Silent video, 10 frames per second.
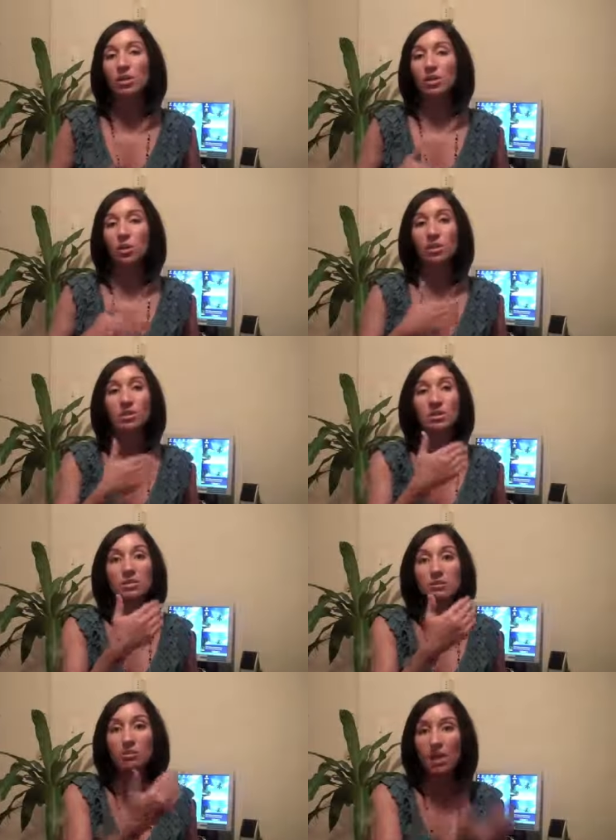to a
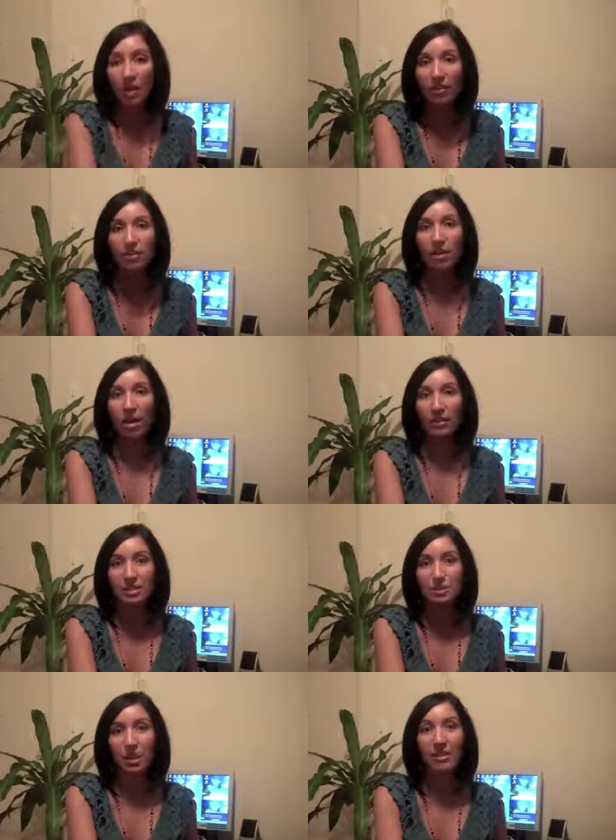another salon and
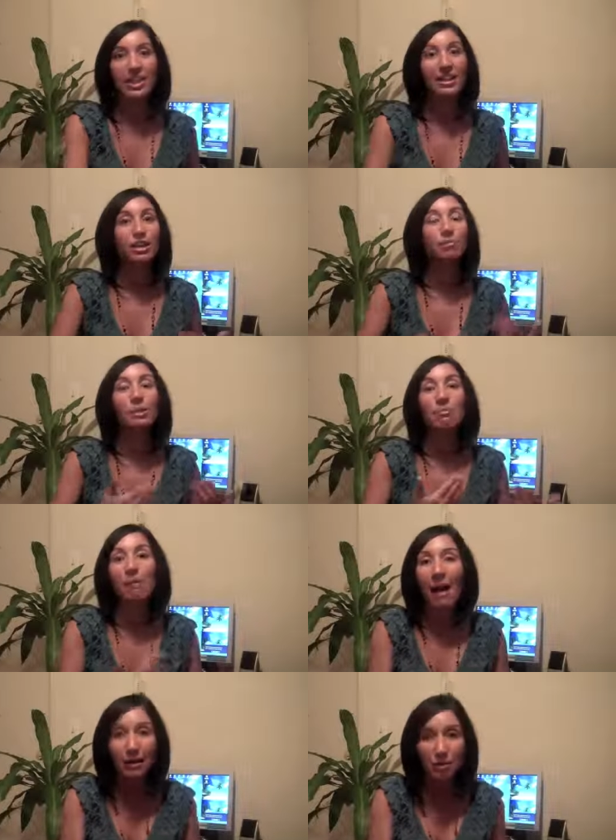spa that could be
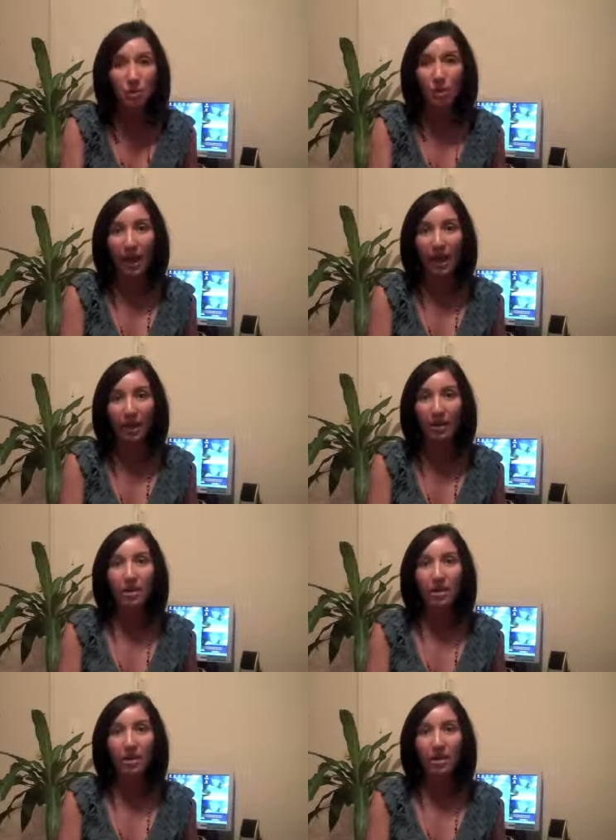miles away.